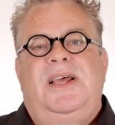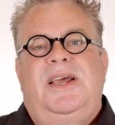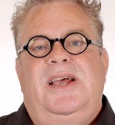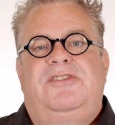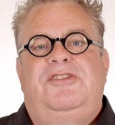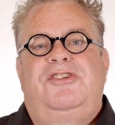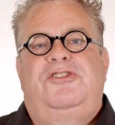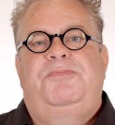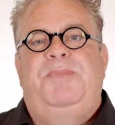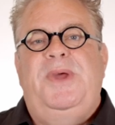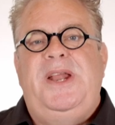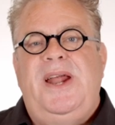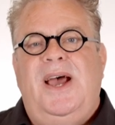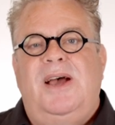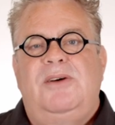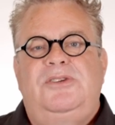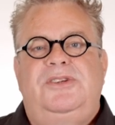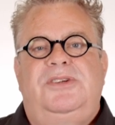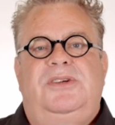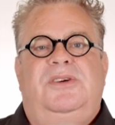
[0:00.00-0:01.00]
as a
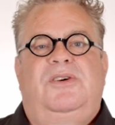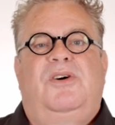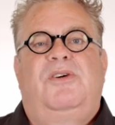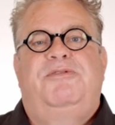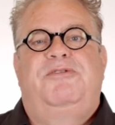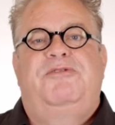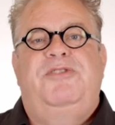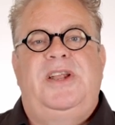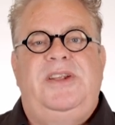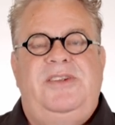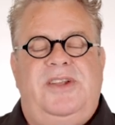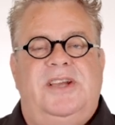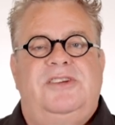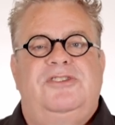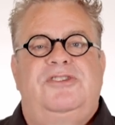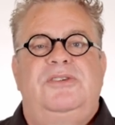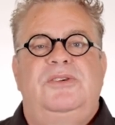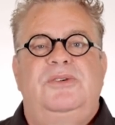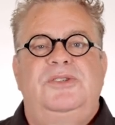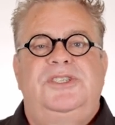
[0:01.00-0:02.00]
spin-out of fintech
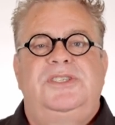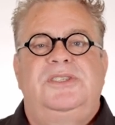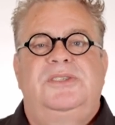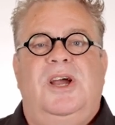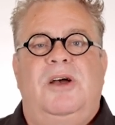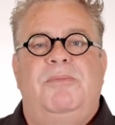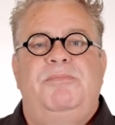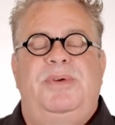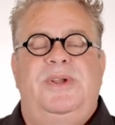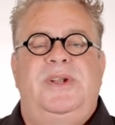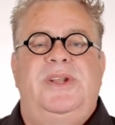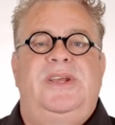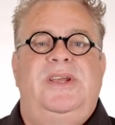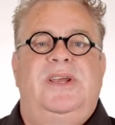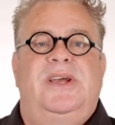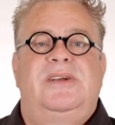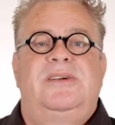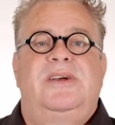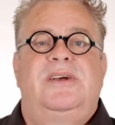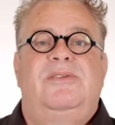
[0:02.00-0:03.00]
solution
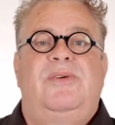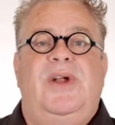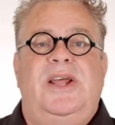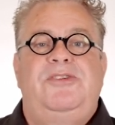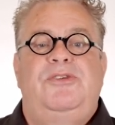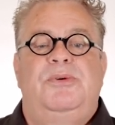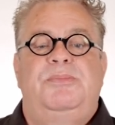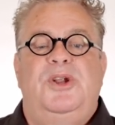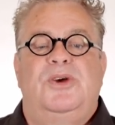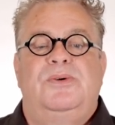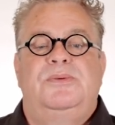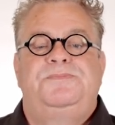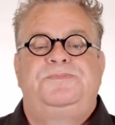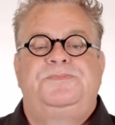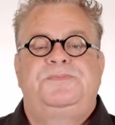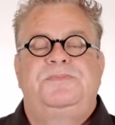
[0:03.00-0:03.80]
company uh, Red to Blue.